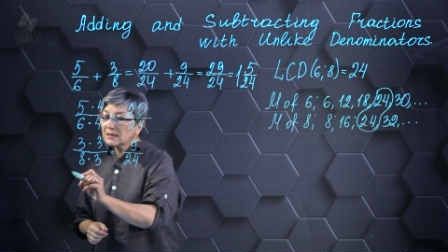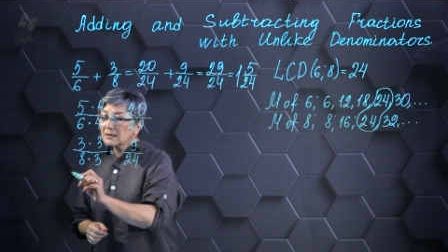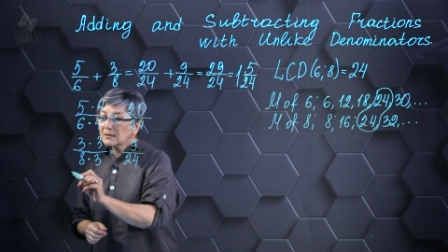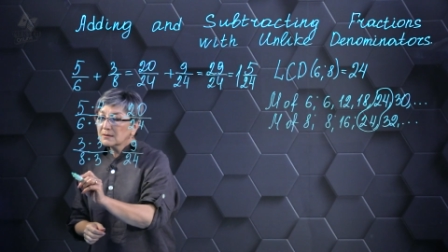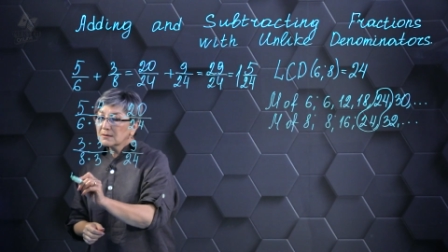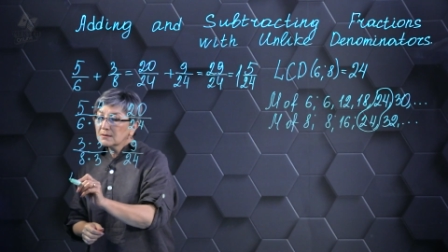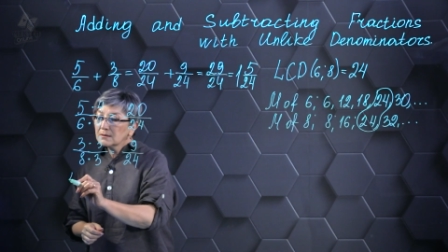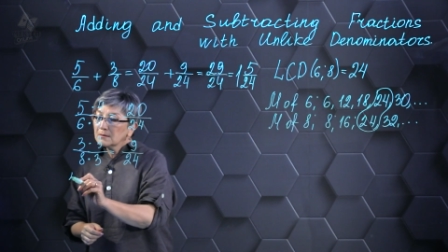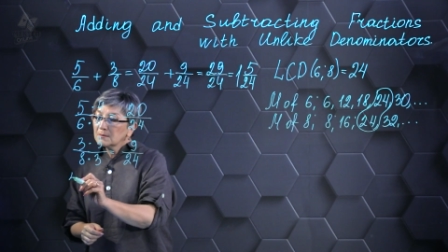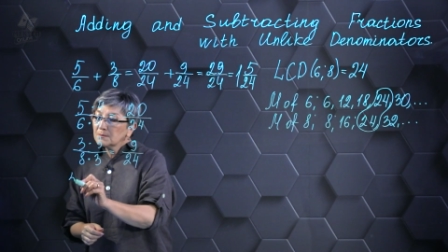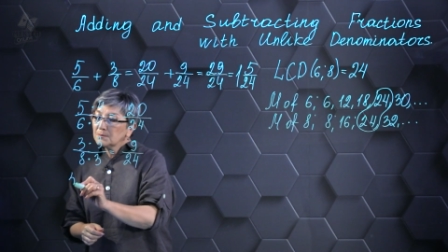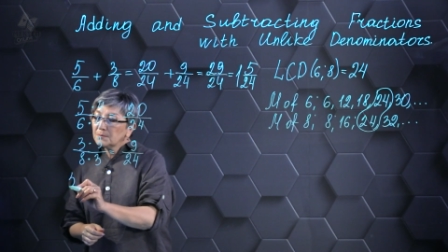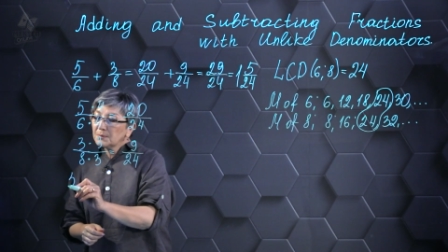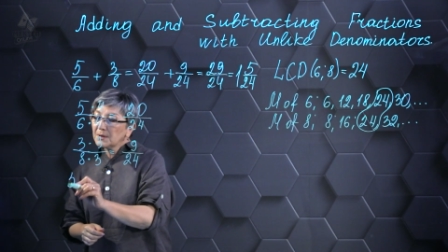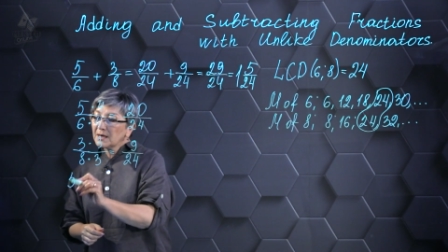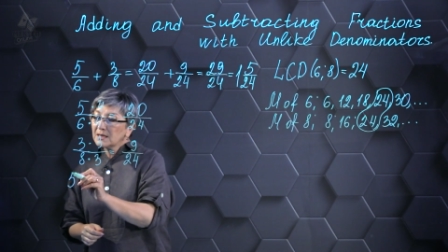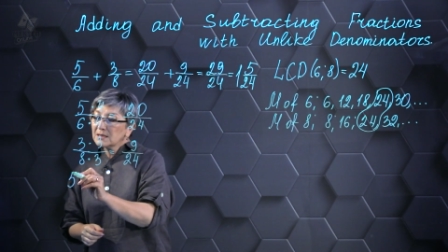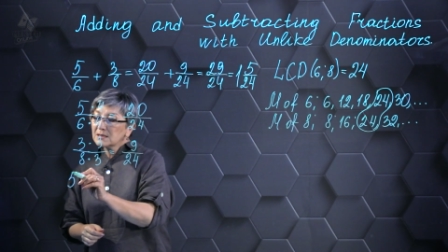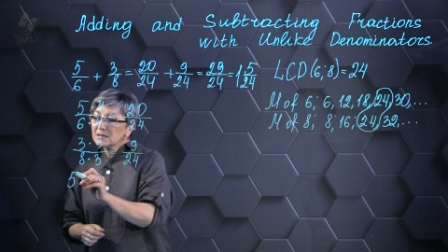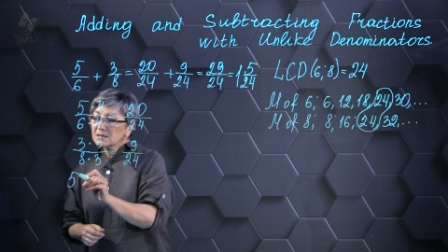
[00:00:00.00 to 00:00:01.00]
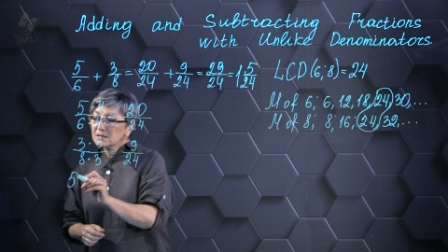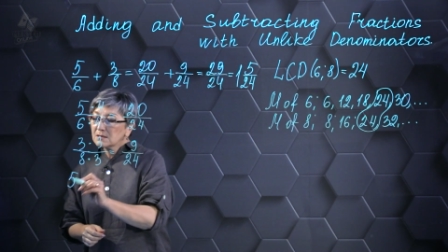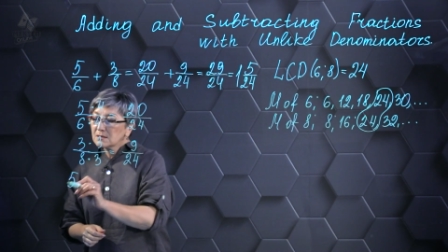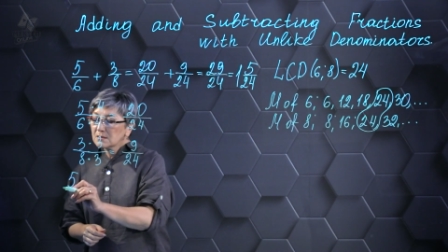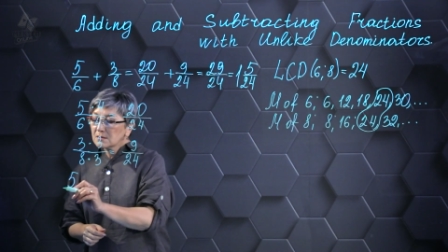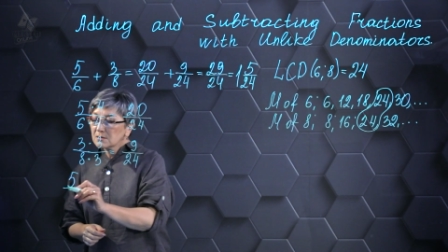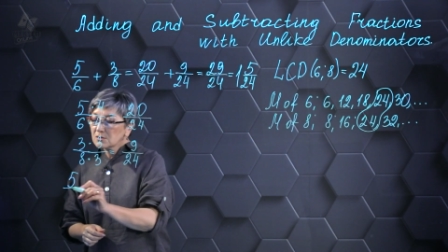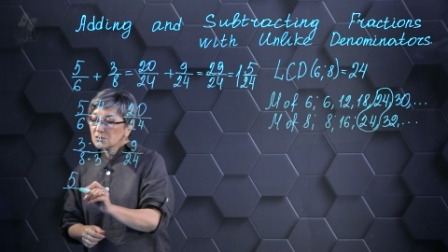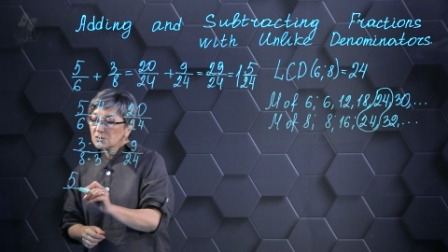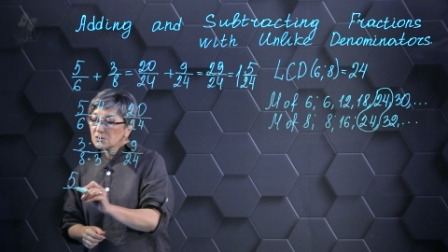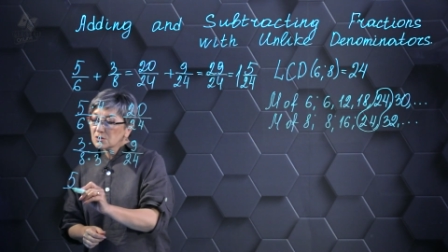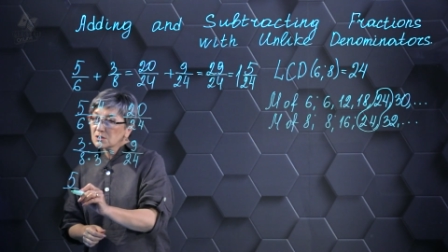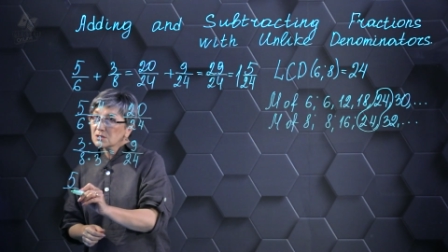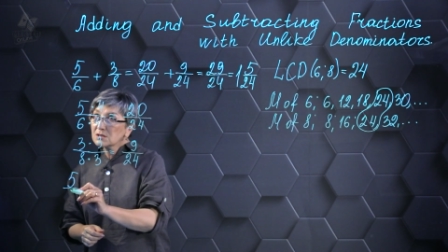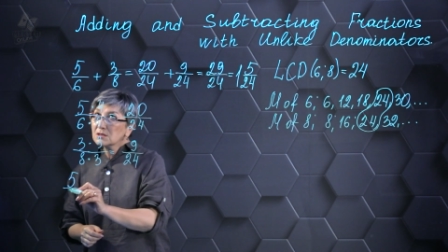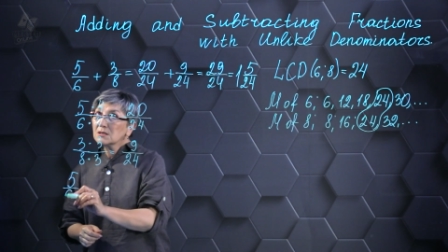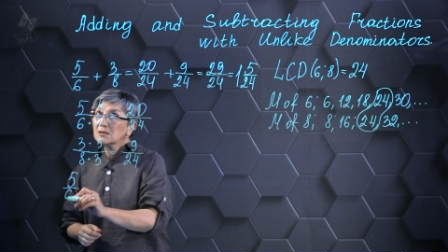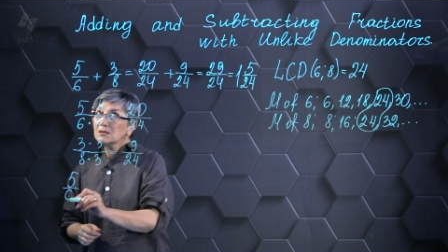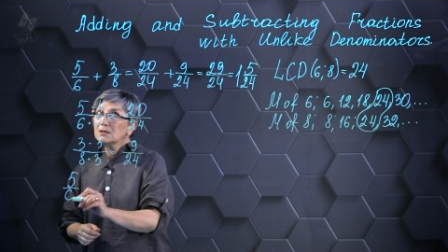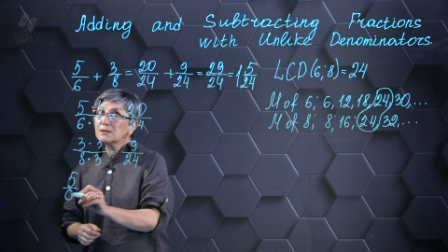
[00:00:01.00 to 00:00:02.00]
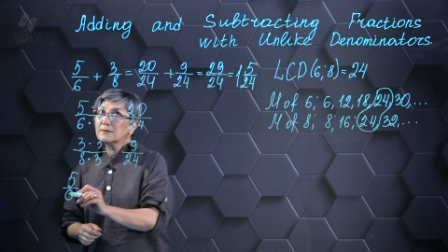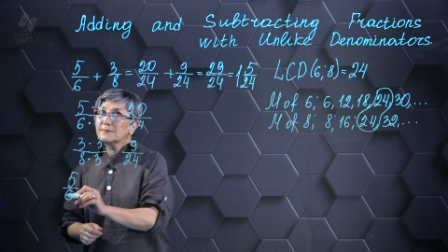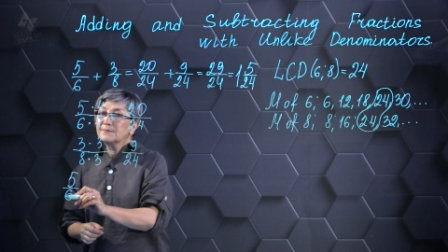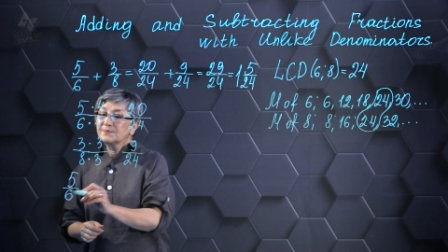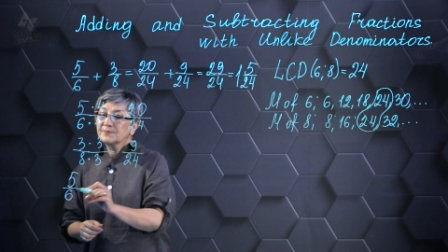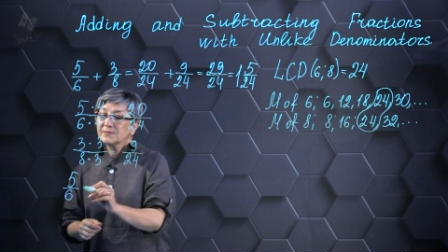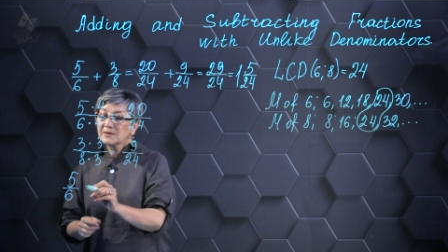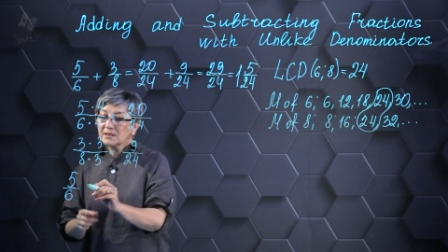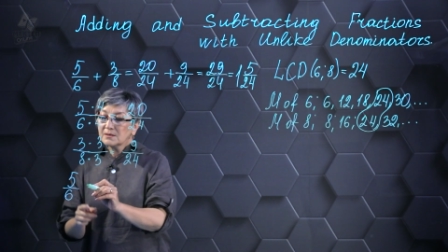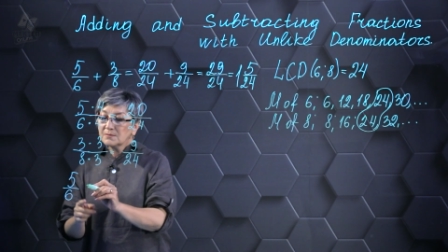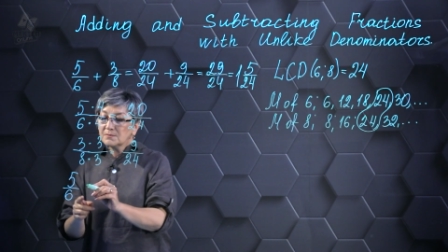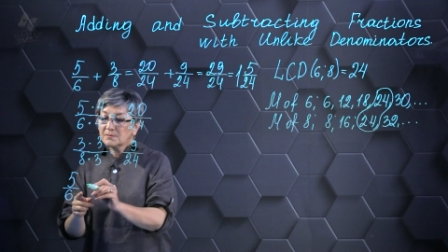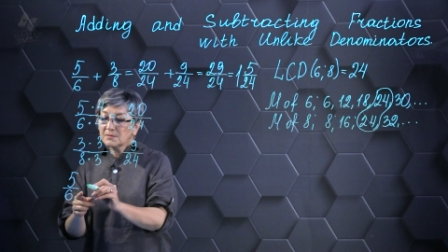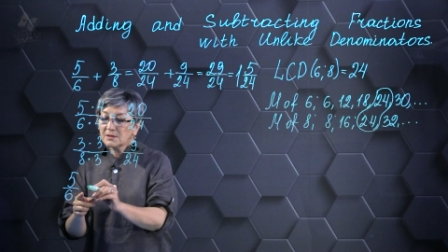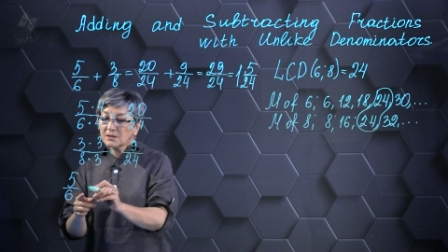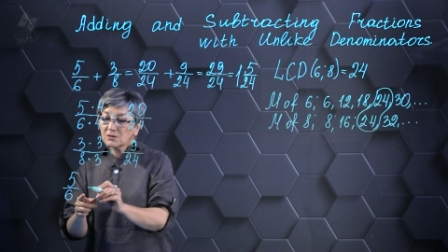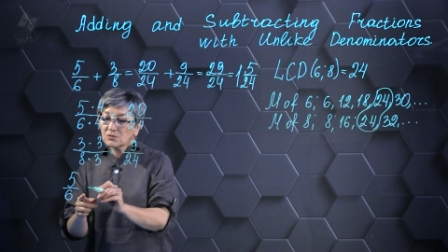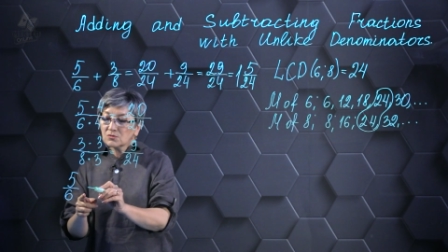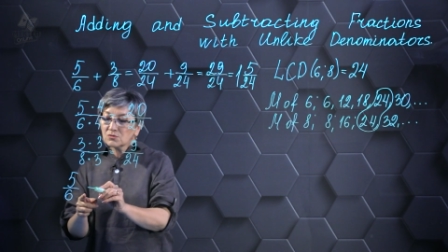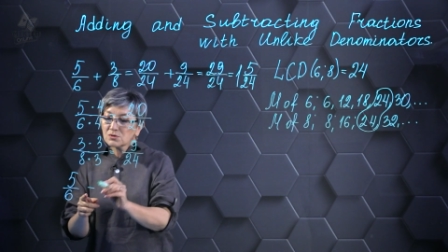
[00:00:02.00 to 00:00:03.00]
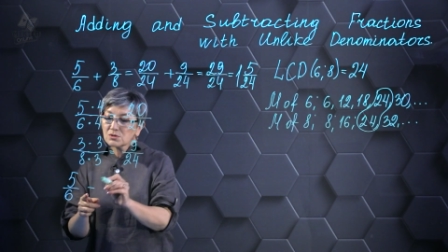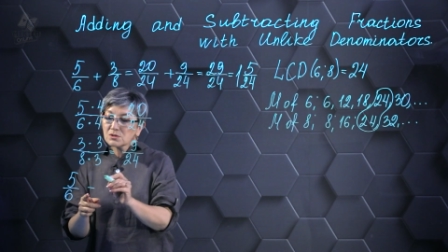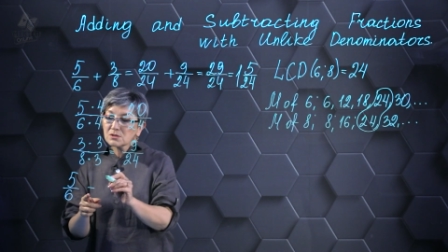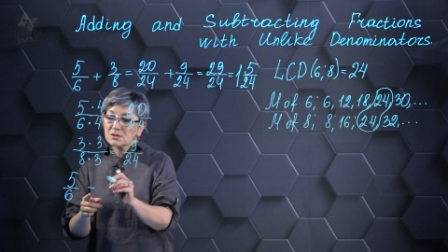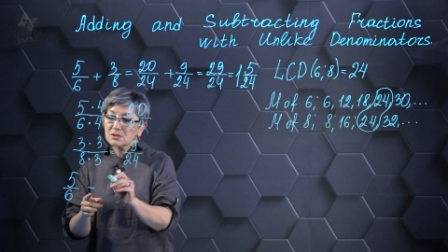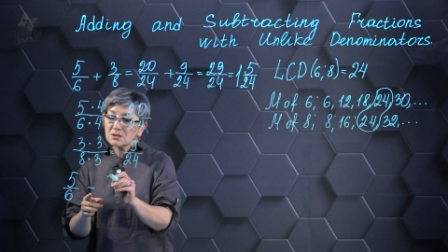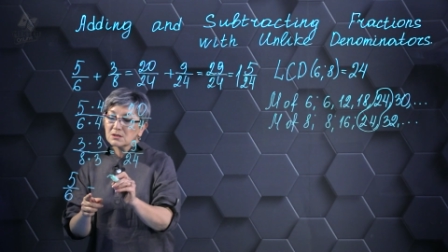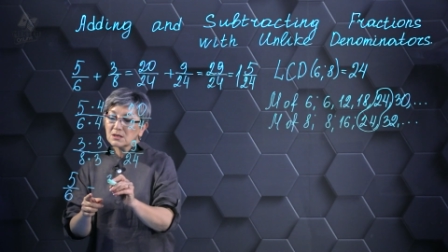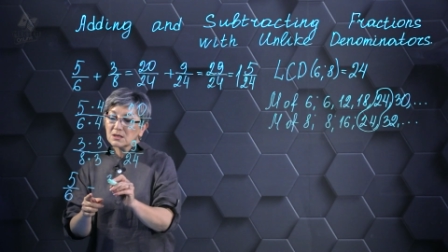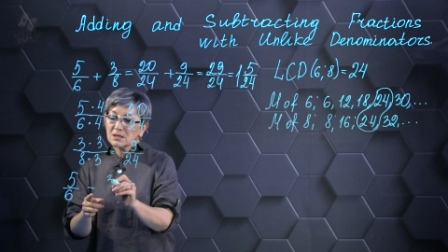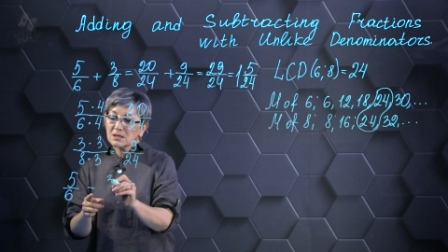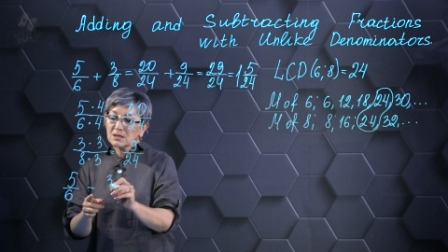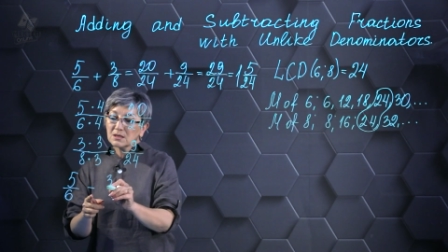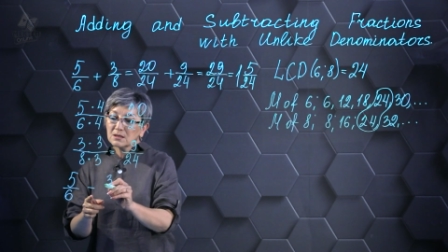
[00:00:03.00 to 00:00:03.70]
So subtracting three eighths from five sixths